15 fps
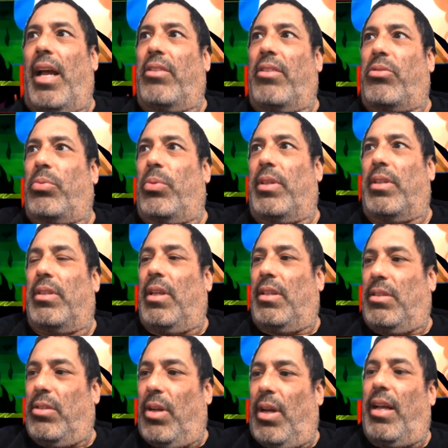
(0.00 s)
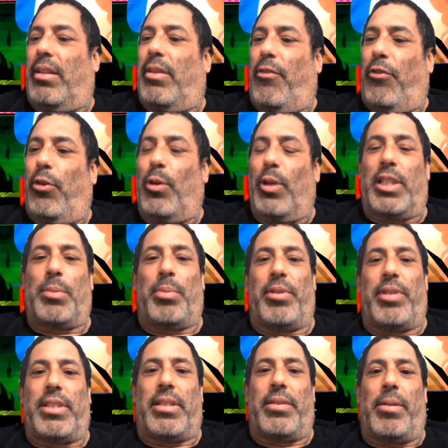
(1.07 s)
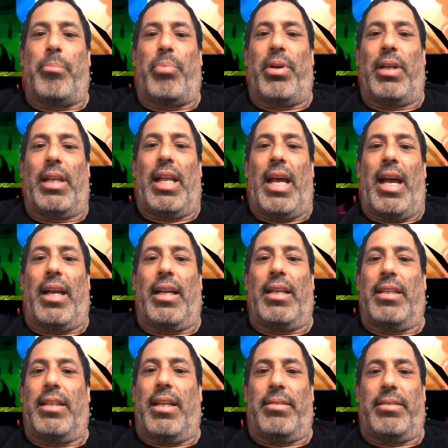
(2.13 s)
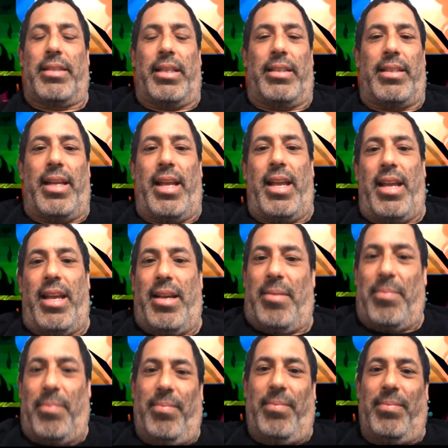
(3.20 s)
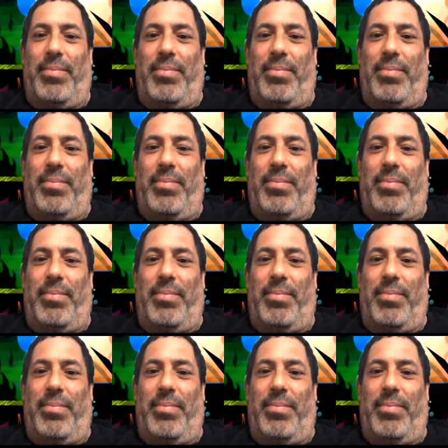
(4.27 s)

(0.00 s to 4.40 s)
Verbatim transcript: and that's when, you know, I had the full experience of the Buntlack, and I was like, damn.